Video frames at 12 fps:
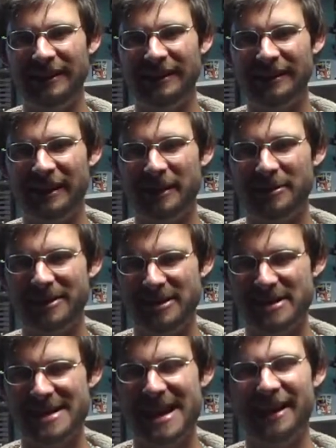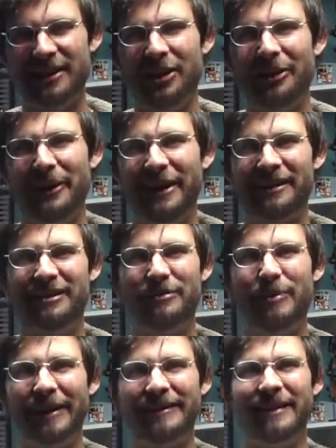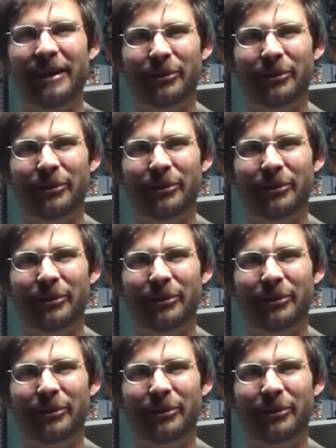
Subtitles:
this game is not at all what I expected.